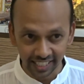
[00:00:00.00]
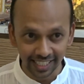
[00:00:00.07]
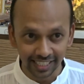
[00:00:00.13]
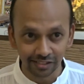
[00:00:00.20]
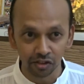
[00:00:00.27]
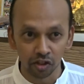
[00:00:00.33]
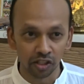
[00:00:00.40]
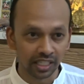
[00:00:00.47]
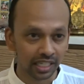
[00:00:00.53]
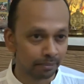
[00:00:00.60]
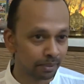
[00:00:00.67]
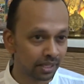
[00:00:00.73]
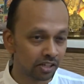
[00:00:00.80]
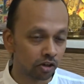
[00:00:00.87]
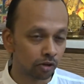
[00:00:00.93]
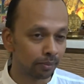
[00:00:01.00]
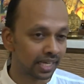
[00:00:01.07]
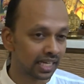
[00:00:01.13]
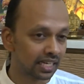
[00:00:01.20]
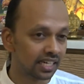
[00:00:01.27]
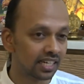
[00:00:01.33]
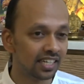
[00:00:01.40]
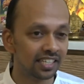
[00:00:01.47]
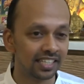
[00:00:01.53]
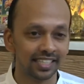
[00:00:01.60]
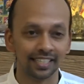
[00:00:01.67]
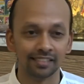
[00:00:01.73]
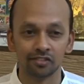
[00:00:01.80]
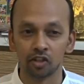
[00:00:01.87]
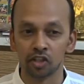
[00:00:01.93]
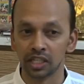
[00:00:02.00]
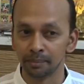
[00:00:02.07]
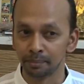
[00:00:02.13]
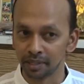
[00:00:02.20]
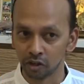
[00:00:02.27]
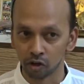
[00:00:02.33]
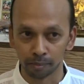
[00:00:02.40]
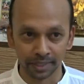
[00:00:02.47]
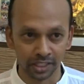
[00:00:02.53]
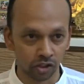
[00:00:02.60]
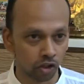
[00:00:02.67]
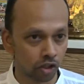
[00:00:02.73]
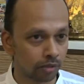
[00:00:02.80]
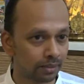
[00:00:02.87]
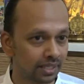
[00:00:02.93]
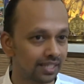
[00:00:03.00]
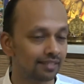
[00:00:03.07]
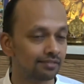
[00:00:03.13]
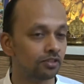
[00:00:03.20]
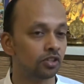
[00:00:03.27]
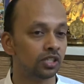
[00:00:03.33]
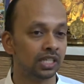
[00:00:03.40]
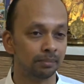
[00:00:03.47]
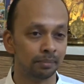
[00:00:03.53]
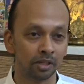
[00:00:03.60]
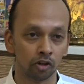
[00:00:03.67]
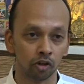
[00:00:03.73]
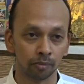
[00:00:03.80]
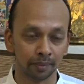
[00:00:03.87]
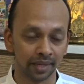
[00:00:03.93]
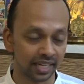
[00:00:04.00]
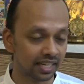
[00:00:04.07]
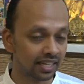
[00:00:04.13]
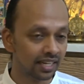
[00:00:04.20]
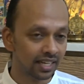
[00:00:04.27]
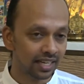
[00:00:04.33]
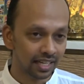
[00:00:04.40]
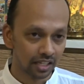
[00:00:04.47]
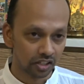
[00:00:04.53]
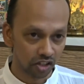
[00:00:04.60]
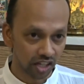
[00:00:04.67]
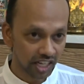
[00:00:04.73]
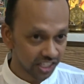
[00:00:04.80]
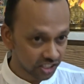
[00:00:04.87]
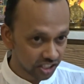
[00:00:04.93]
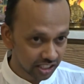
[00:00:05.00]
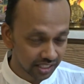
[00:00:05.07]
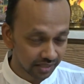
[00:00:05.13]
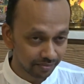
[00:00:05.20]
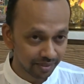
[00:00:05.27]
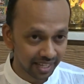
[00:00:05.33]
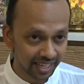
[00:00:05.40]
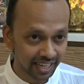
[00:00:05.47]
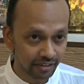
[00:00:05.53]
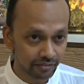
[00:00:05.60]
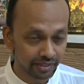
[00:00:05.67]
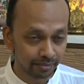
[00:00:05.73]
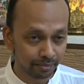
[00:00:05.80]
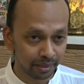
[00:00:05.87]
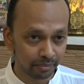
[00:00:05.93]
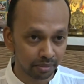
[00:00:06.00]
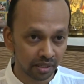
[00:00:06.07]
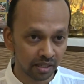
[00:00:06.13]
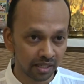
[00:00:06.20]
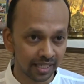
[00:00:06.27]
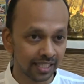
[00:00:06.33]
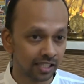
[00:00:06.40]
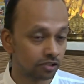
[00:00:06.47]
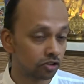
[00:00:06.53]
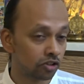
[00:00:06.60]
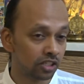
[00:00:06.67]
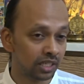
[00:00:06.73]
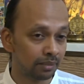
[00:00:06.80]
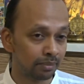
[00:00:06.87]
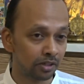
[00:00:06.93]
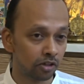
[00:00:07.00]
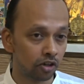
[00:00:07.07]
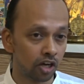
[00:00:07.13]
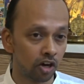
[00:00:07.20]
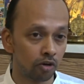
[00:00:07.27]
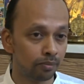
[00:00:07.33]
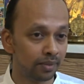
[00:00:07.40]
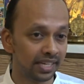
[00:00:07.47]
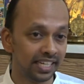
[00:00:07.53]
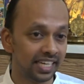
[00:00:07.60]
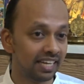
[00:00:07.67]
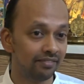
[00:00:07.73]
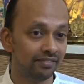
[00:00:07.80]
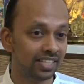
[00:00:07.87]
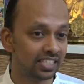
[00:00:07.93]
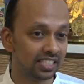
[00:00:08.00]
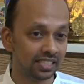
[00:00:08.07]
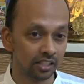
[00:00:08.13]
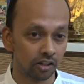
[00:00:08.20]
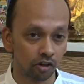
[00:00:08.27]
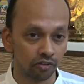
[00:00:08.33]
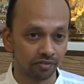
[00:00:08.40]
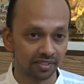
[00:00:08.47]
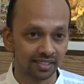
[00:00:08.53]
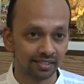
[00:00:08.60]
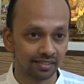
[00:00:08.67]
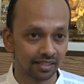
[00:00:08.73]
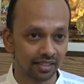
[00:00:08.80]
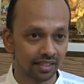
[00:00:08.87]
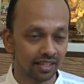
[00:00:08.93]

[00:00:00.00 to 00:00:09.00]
It does not depend on my car, it does not depend on my job, it does not depend on my relationship I have with people, it does not depend on how my day went in the office.